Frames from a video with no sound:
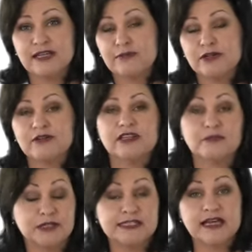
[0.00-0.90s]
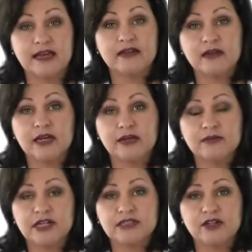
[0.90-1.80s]
They would look at them and say, okay,
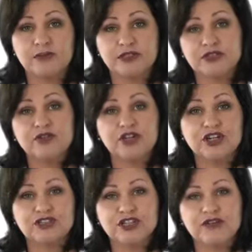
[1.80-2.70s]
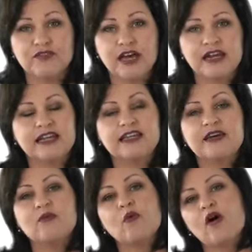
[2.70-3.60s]
well, that's no big deal, you can achieve that. And
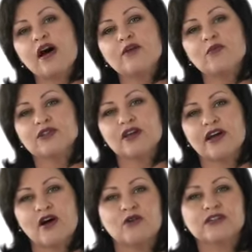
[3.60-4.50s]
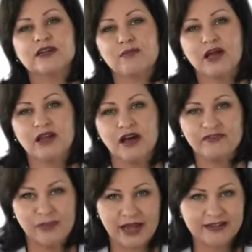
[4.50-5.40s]
yet, why was I holding my
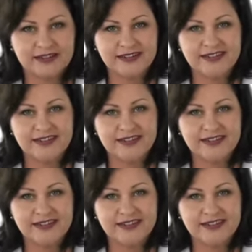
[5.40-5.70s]
life back?